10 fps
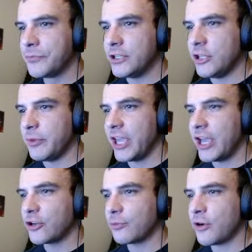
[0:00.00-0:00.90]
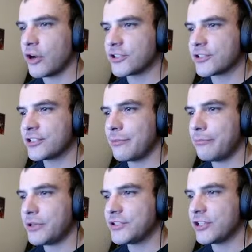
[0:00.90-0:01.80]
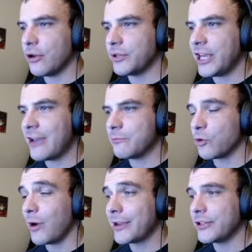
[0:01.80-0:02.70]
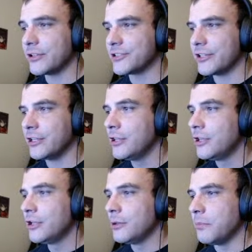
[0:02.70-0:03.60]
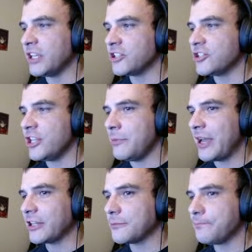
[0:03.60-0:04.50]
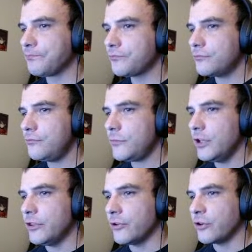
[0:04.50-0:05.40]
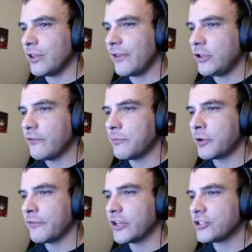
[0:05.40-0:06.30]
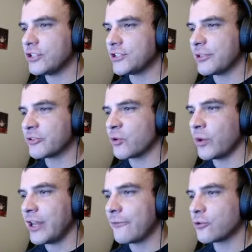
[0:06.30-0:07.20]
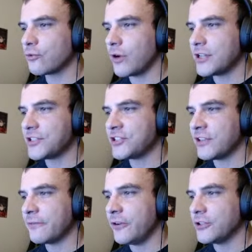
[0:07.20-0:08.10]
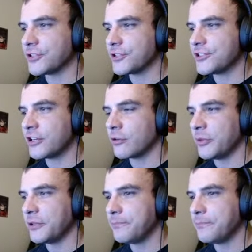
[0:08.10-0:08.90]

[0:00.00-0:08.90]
You began your project some months ago and have, miraculously, managed to keep at it, though your level of motivation and subsequent effort rises and falls considerably.